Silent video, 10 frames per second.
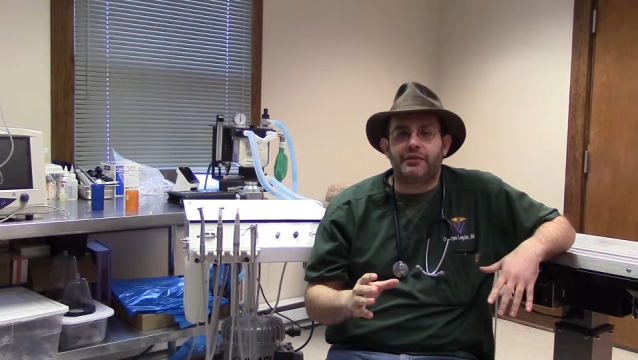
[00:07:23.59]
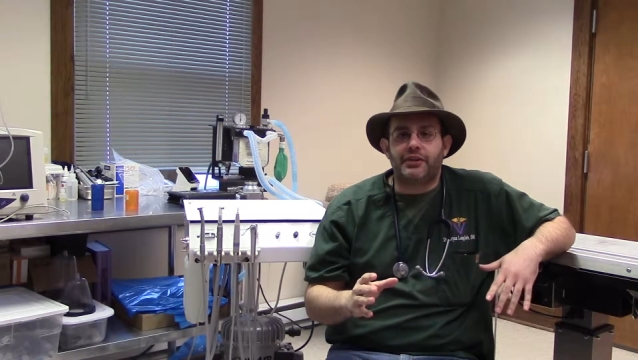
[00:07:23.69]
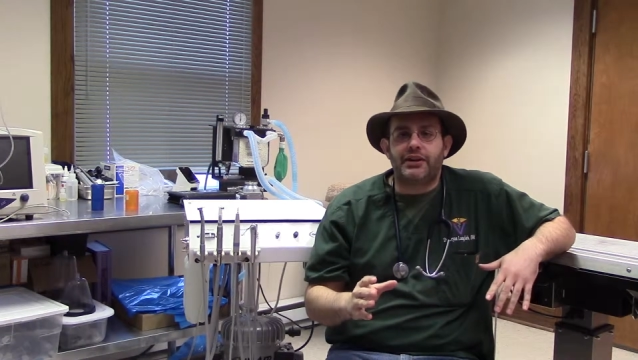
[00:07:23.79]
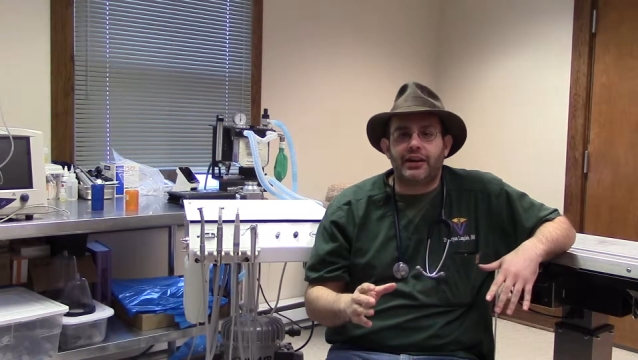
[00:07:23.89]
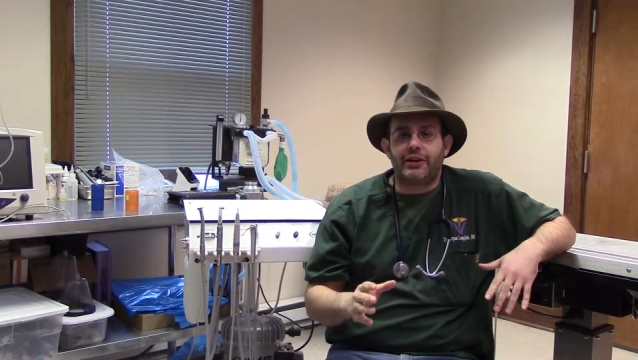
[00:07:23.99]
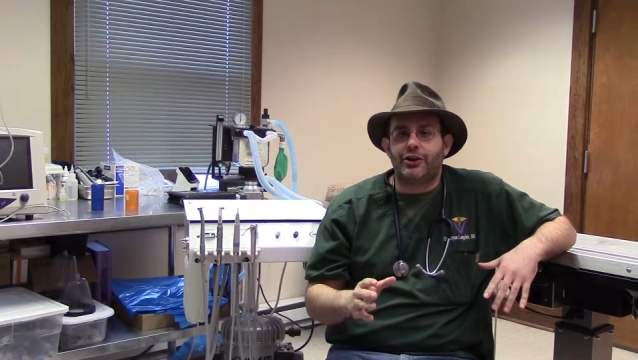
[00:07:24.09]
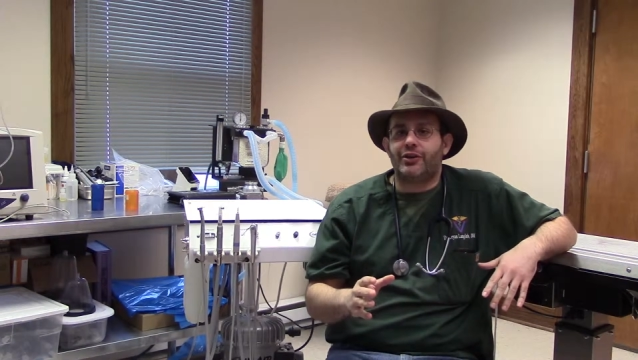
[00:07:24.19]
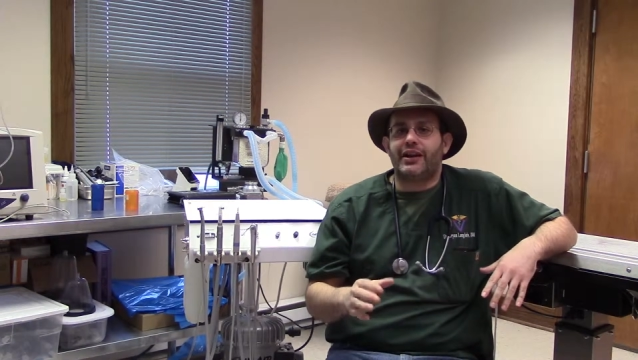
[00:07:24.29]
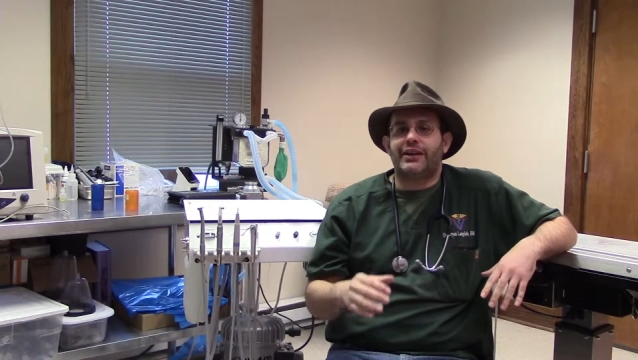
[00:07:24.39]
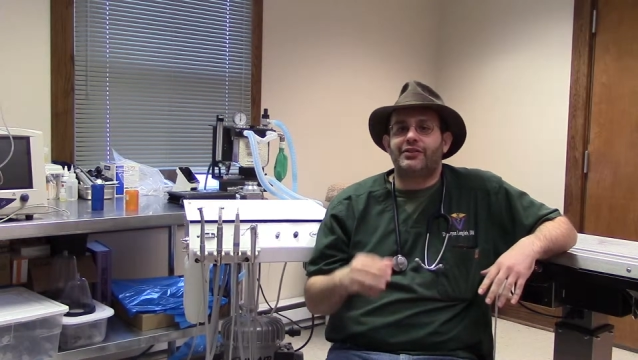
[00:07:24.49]
every day or
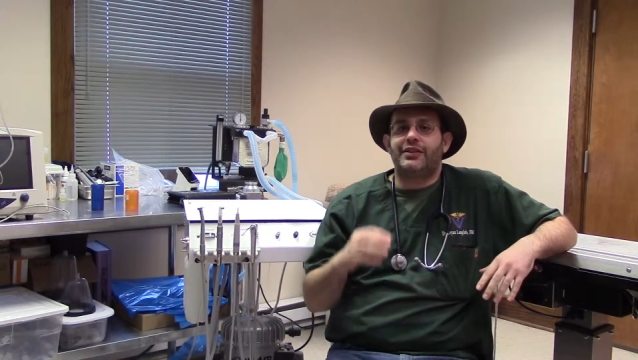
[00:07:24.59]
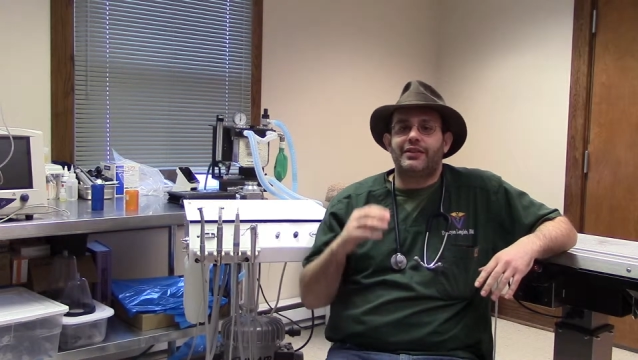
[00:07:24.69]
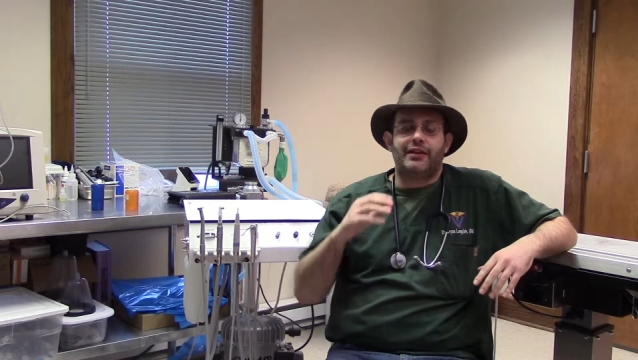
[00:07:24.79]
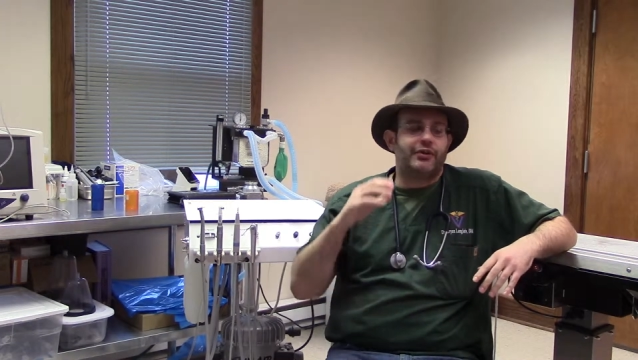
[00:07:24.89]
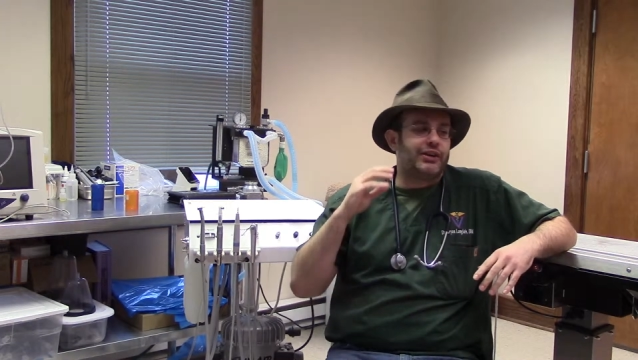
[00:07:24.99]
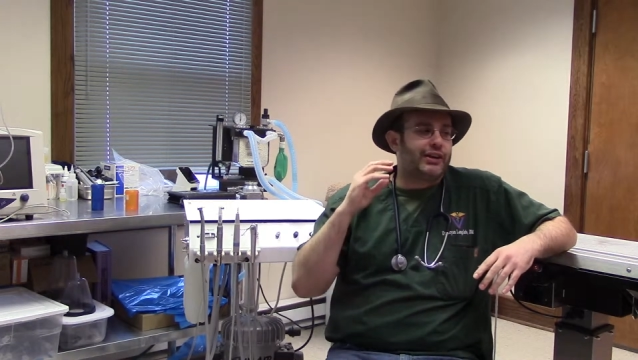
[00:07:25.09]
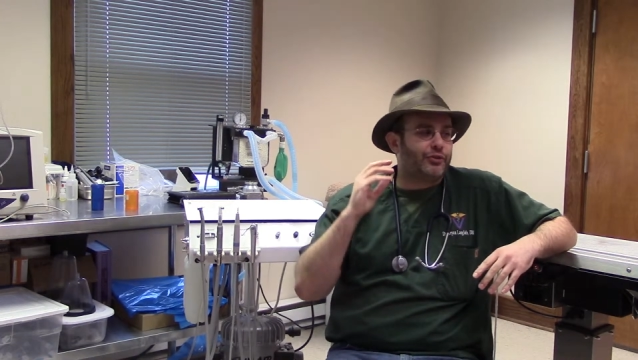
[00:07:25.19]
your cat's teeth every day,